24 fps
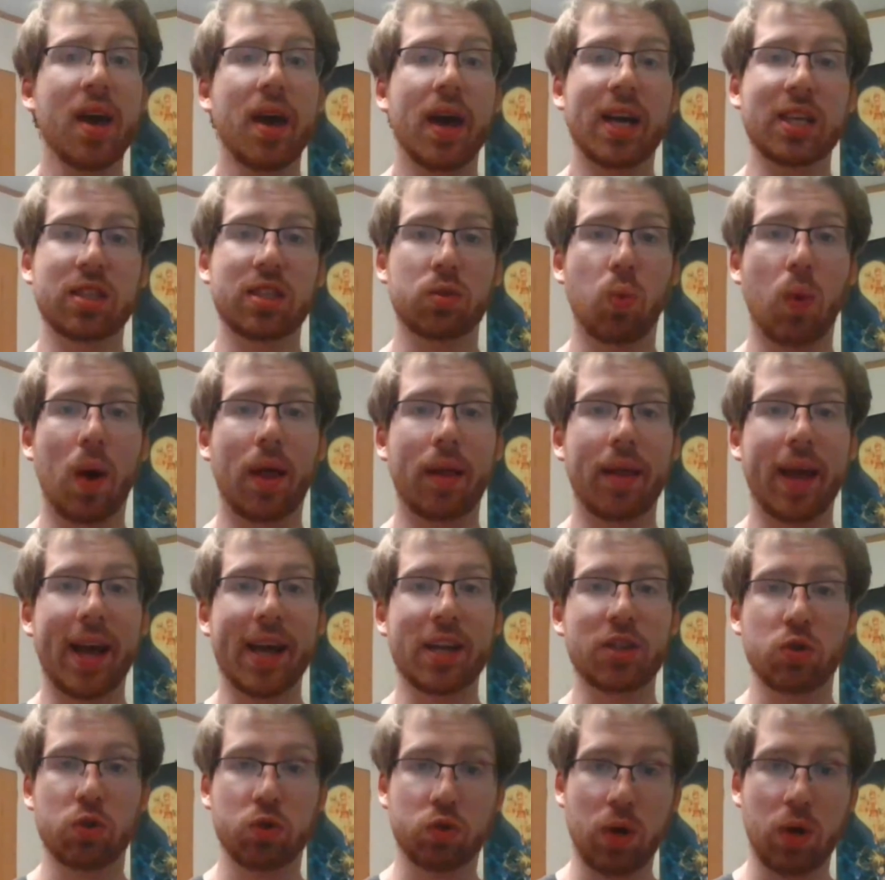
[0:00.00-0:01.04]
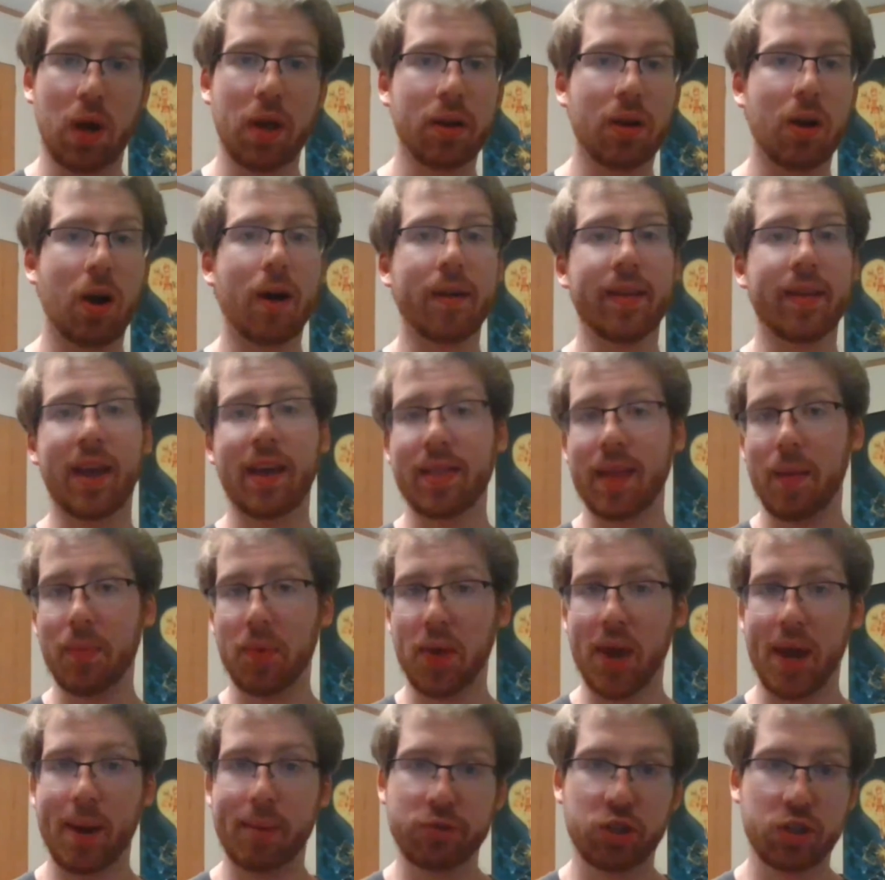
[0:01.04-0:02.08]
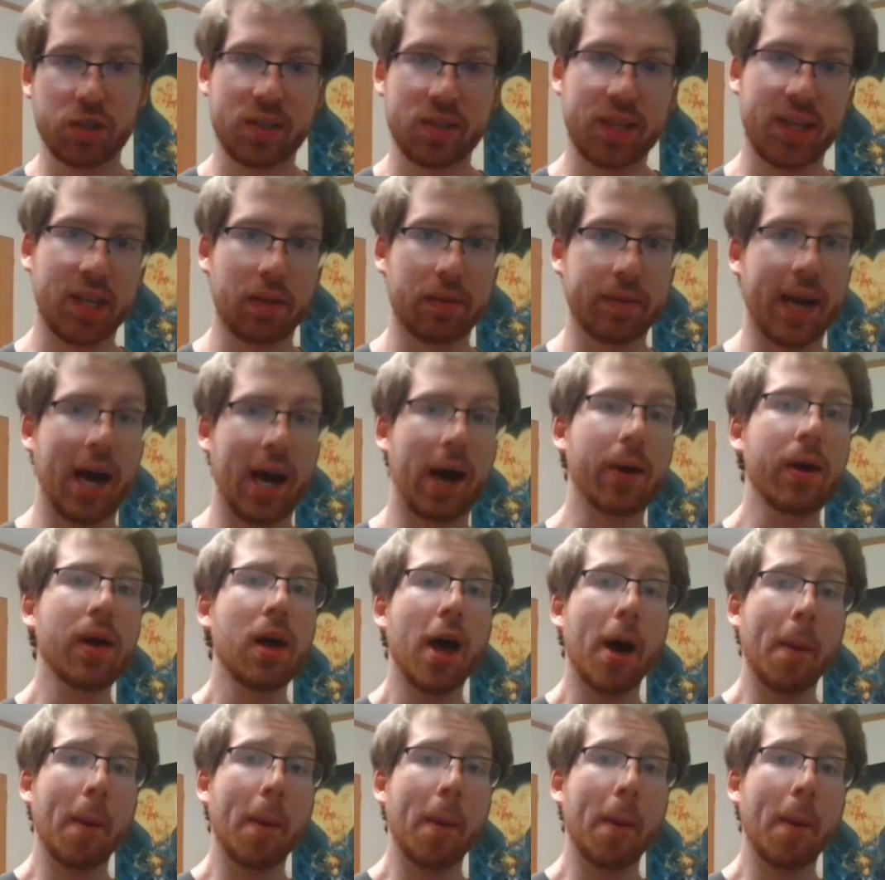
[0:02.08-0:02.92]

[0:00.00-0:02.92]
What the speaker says: as well as you draw a card and that damage is healed out.